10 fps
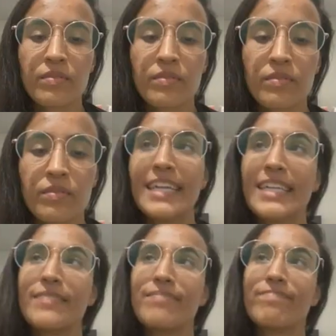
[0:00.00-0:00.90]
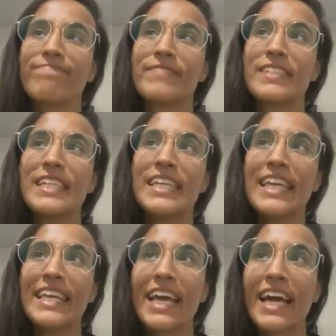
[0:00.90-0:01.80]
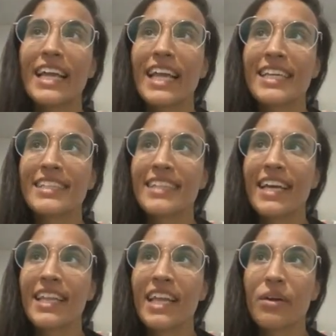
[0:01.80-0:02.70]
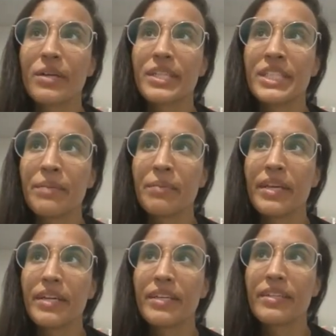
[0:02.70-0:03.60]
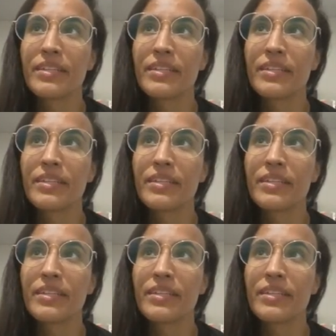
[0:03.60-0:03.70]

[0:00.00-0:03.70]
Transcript: Um, yeah, like I said, our gym here,